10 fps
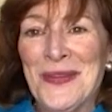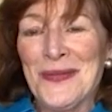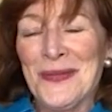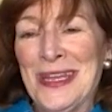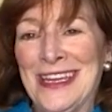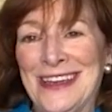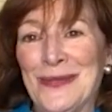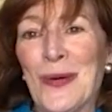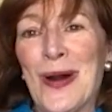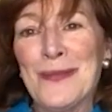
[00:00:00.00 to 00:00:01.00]
we
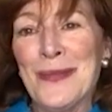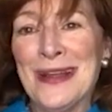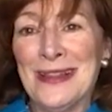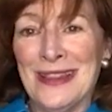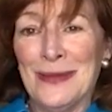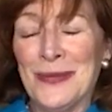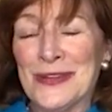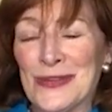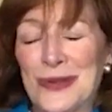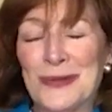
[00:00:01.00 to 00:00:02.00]
walk by the
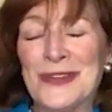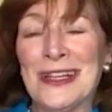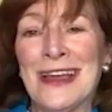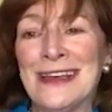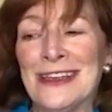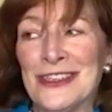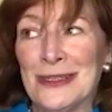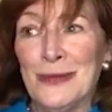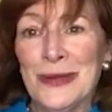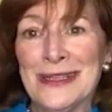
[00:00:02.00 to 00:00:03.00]
prescription line and
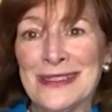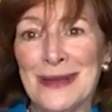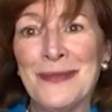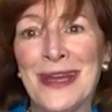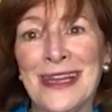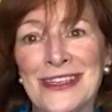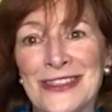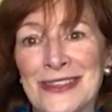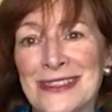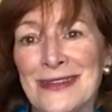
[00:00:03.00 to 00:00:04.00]
she'll pick somebody and
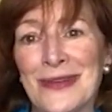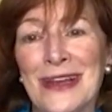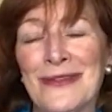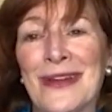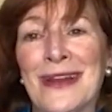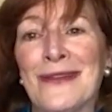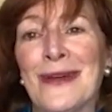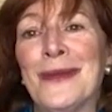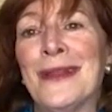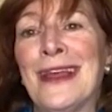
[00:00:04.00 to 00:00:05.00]
she'll sit right in front of
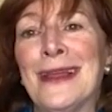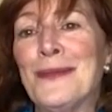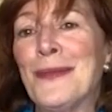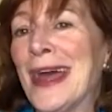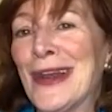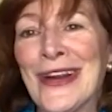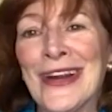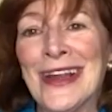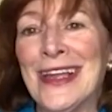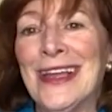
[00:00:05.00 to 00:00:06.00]
them and they pet
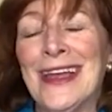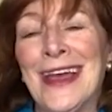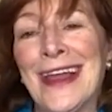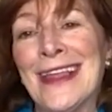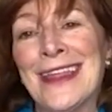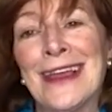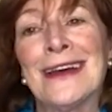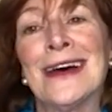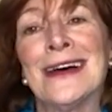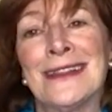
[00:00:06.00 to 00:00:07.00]
her. And I think,
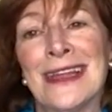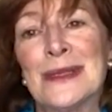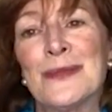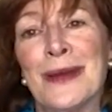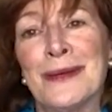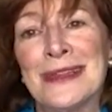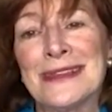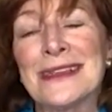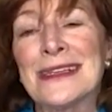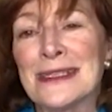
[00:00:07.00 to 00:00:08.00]
that's probably the
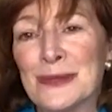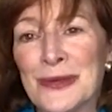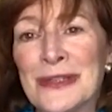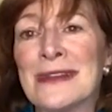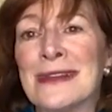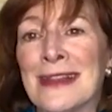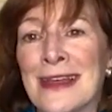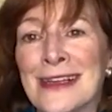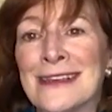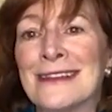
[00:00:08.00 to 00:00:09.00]
sickest person in
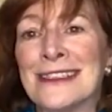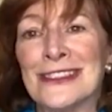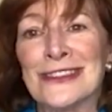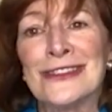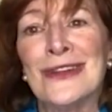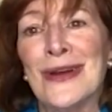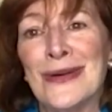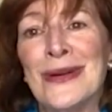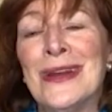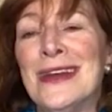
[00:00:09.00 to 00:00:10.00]
line. I just
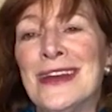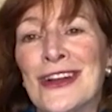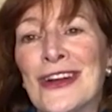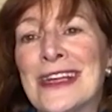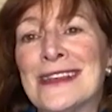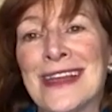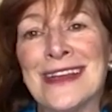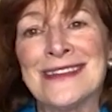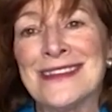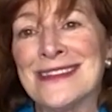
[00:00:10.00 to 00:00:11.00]
know Grace
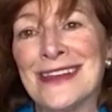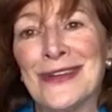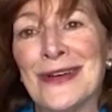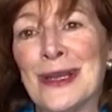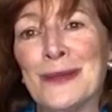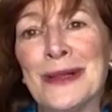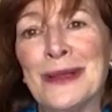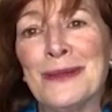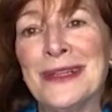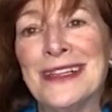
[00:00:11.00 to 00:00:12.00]
has this incredible
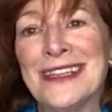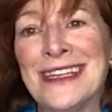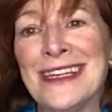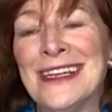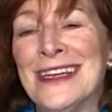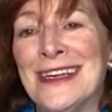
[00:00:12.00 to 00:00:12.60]
ability